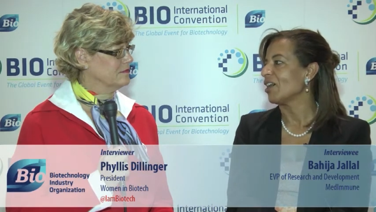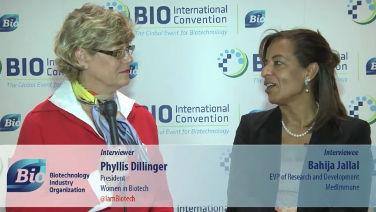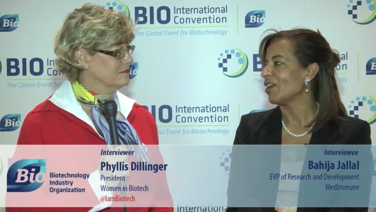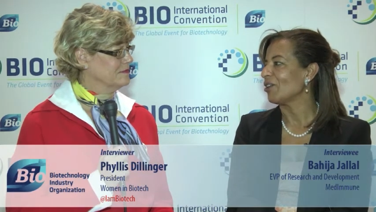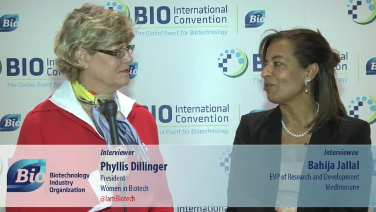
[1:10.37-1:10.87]

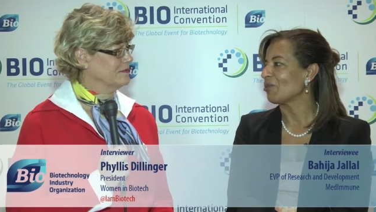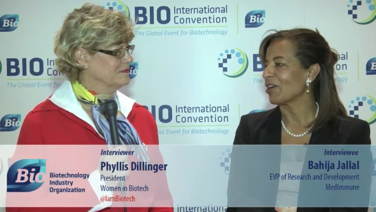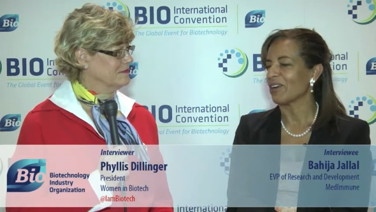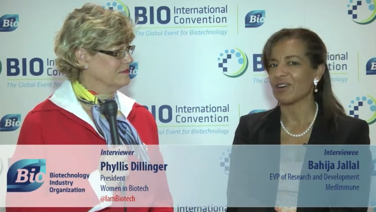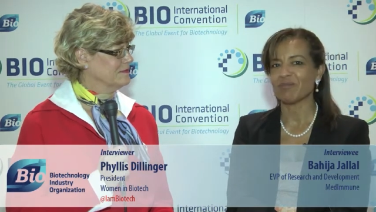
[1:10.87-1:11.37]
Speaker 1: uh,
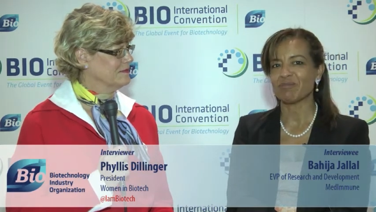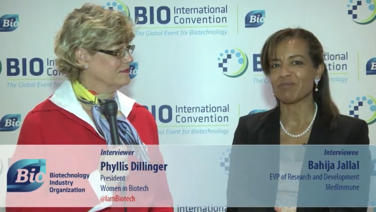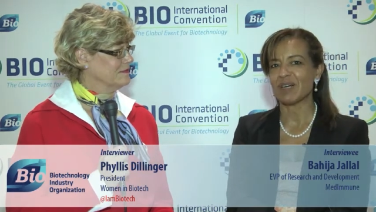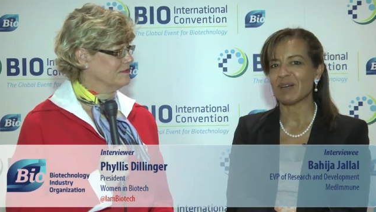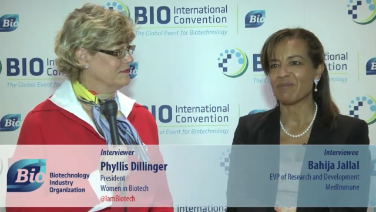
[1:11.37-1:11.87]
where
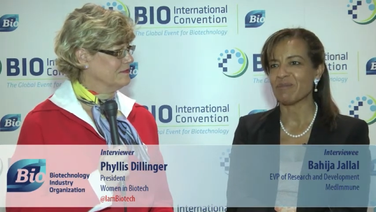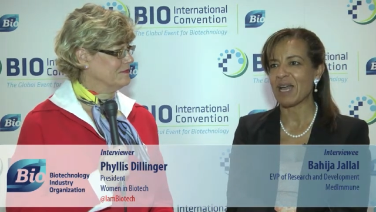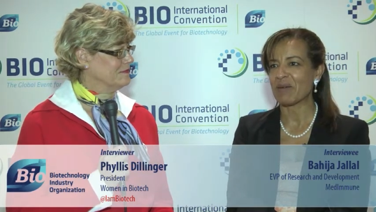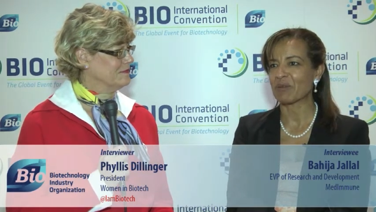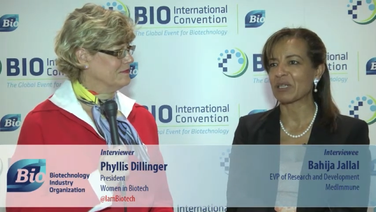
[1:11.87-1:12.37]
I'm
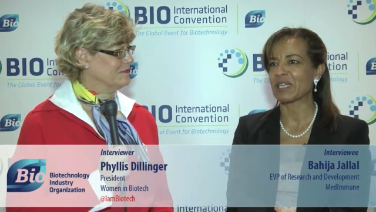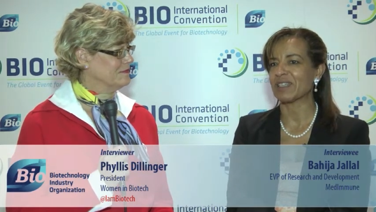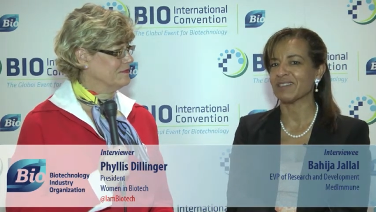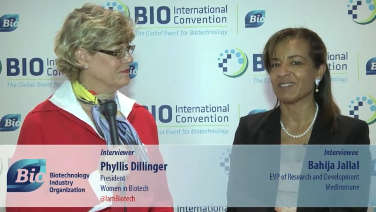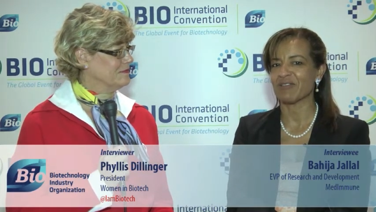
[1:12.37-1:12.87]

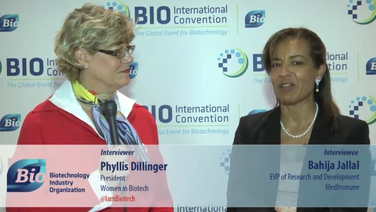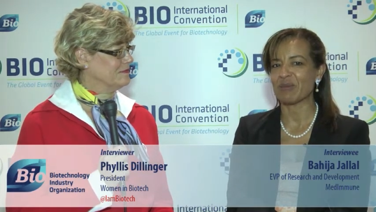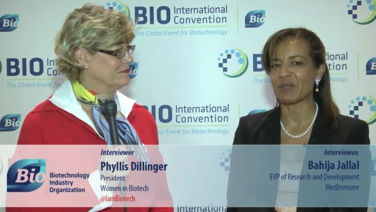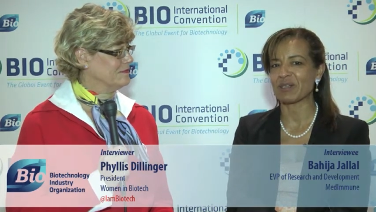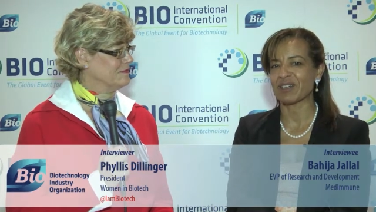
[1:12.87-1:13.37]
happily
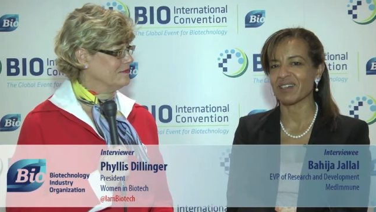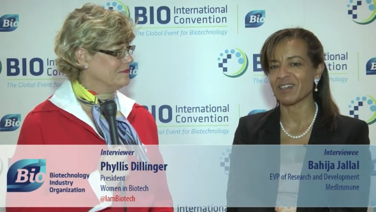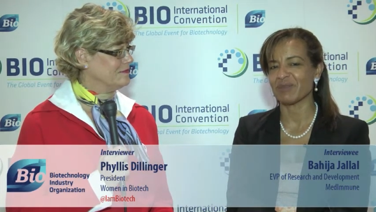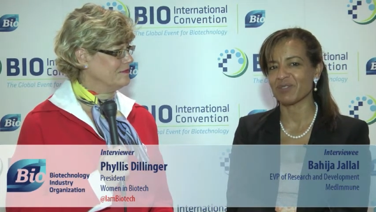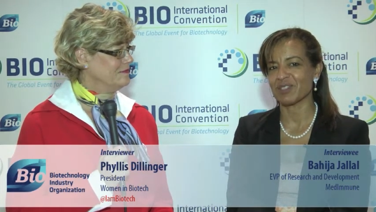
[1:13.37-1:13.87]
developing
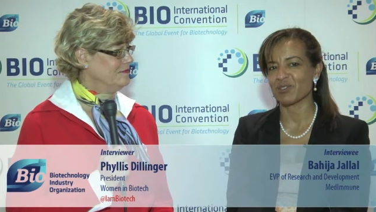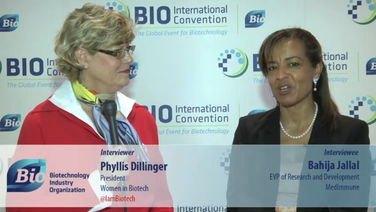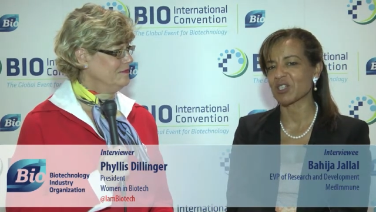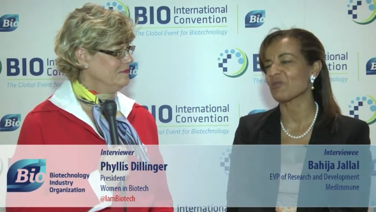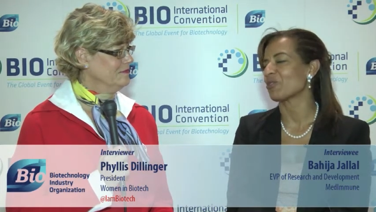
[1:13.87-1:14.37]
uh,
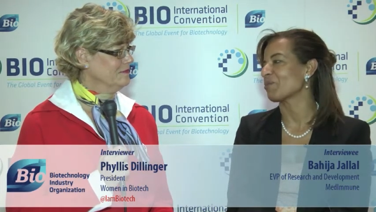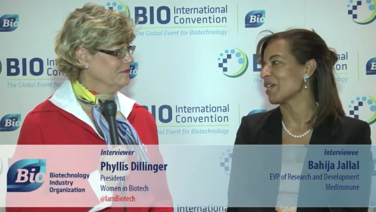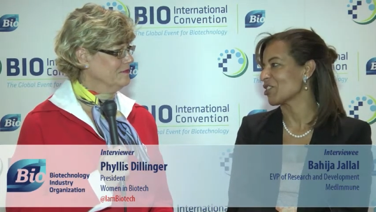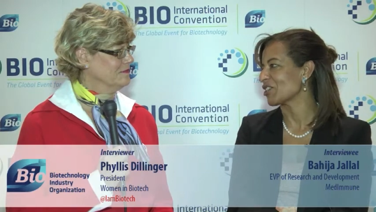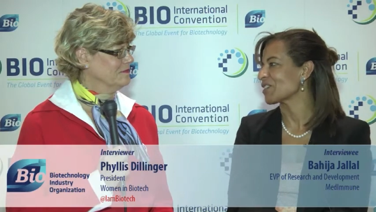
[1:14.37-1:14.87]
drugs for
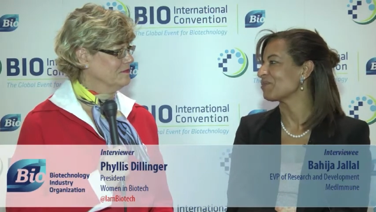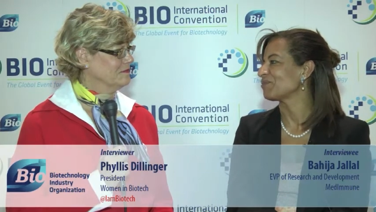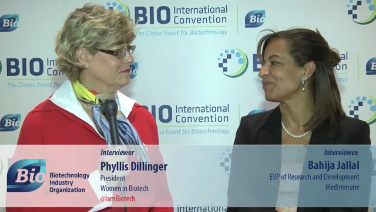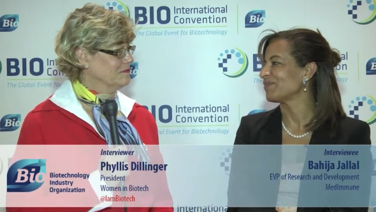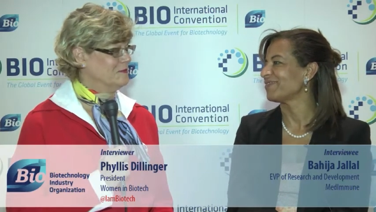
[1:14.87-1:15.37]
patients.
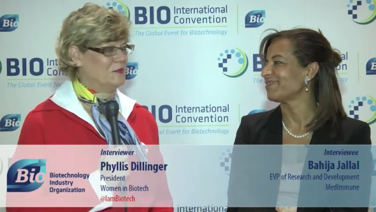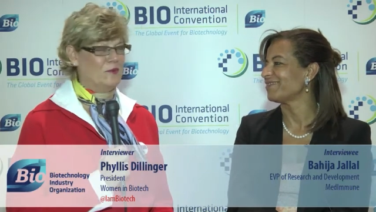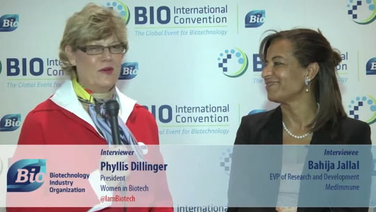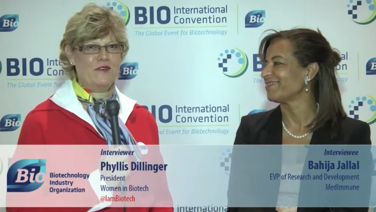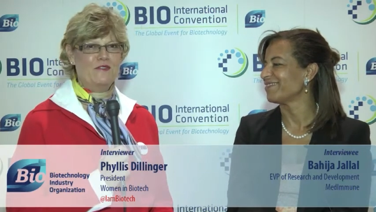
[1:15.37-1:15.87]

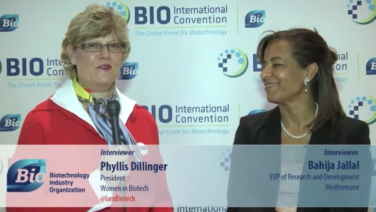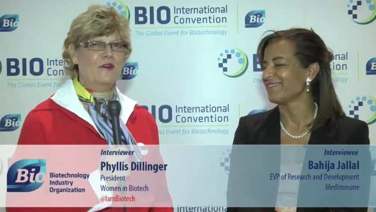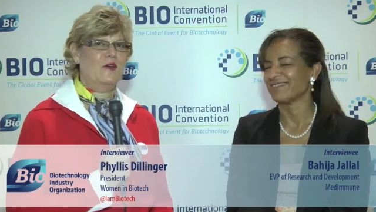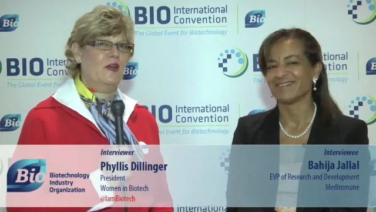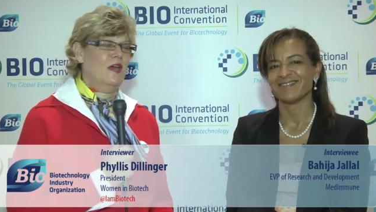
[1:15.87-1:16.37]
Speaker 2: Wonderful.
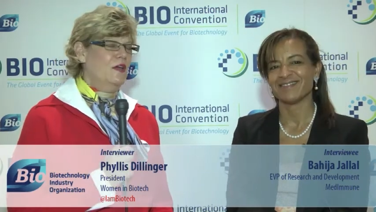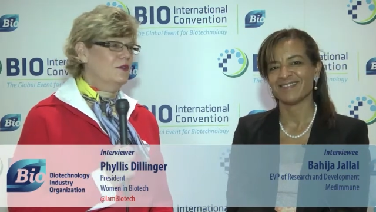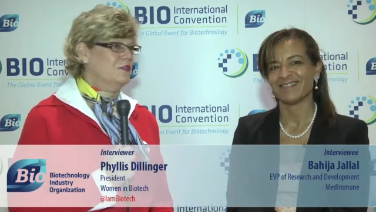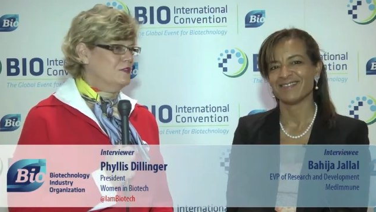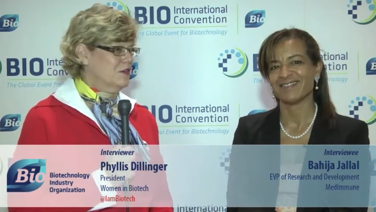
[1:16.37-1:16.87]

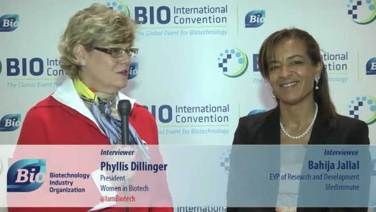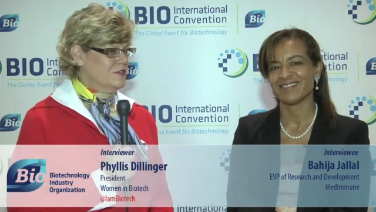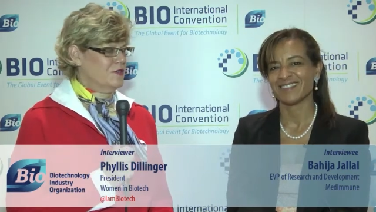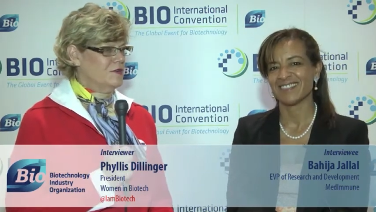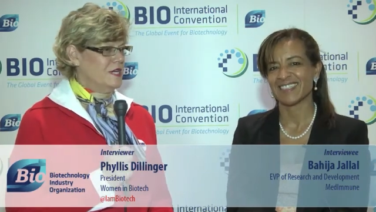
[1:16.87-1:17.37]
Could you
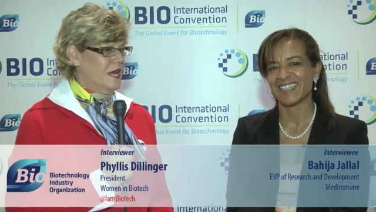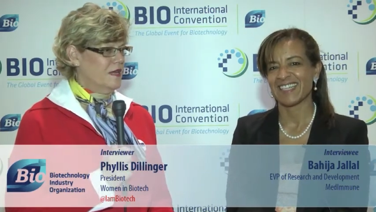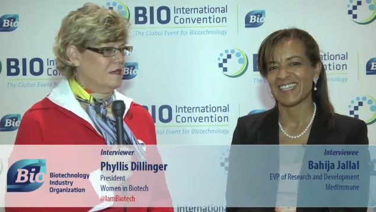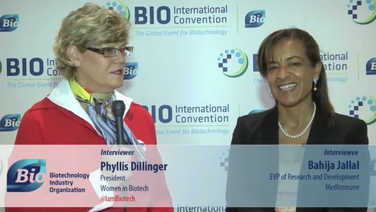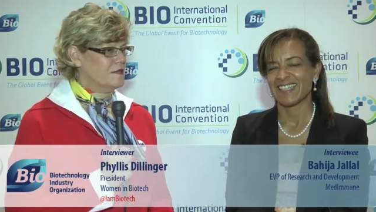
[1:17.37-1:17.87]
also
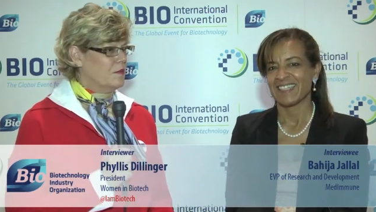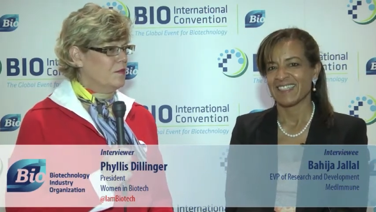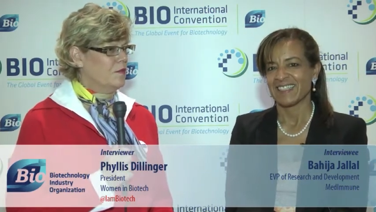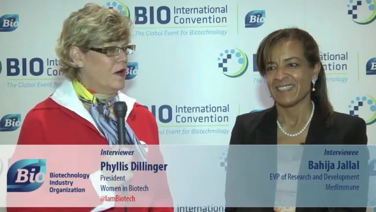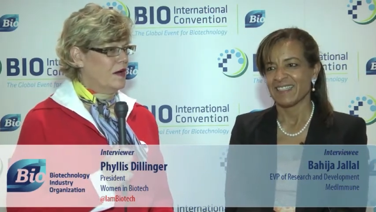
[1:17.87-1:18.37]
tell us
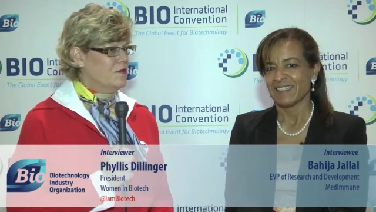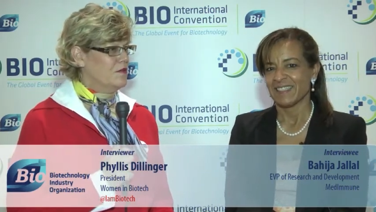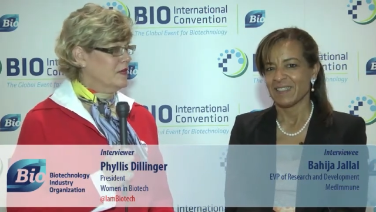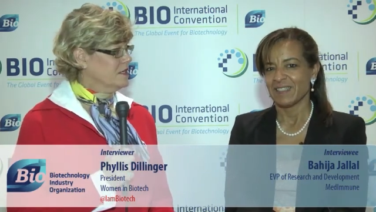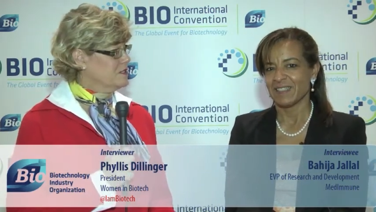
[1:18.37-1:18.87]
why you
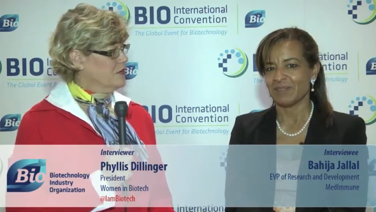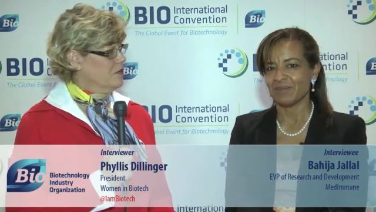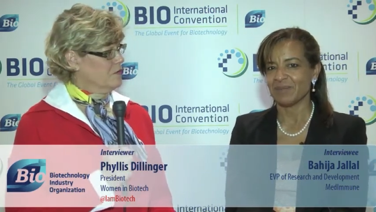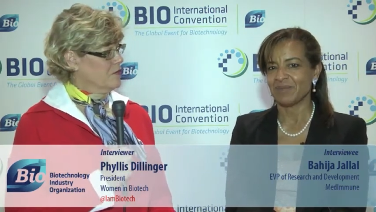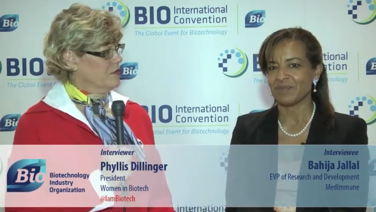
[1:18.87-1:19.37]
think it's
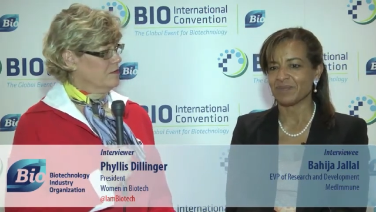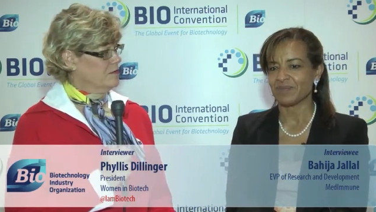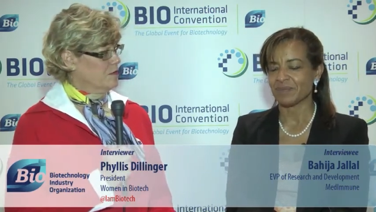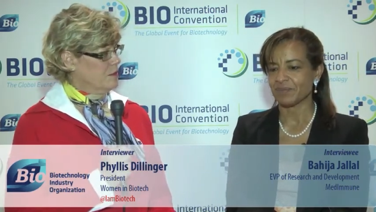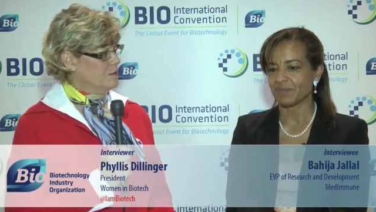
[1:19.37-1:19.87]
so important
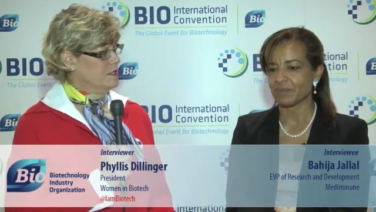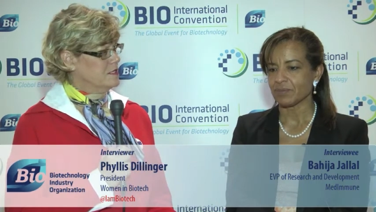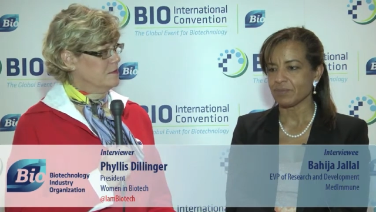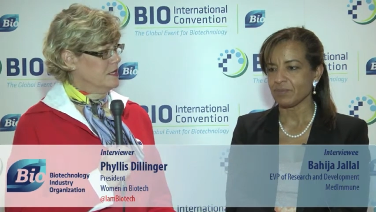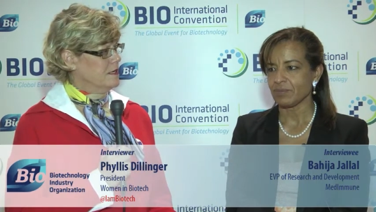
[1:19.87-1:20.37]
for women
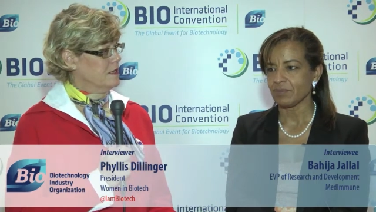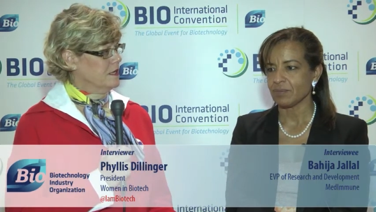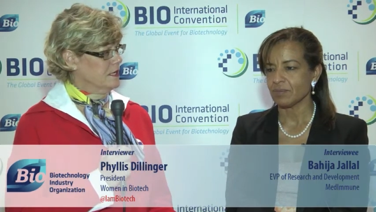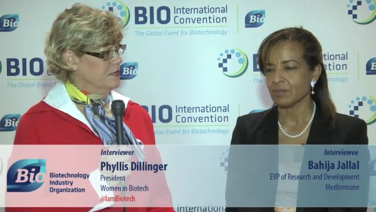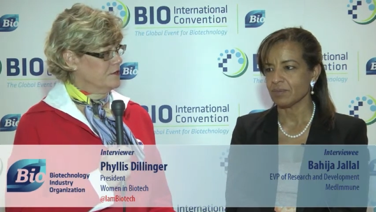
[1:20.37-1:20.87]
to be
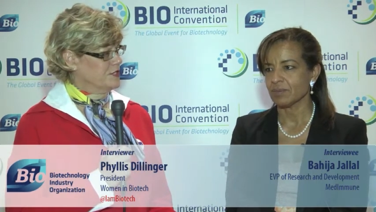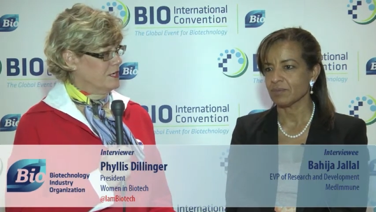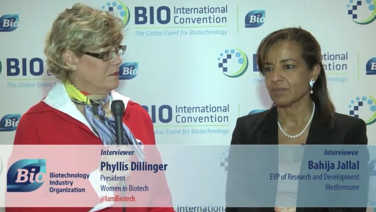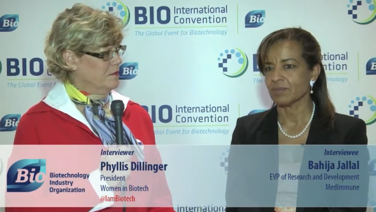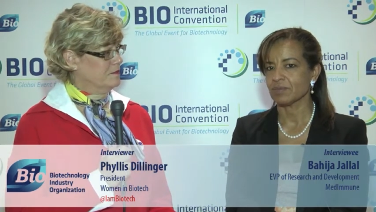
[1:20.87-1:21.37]
in leadership?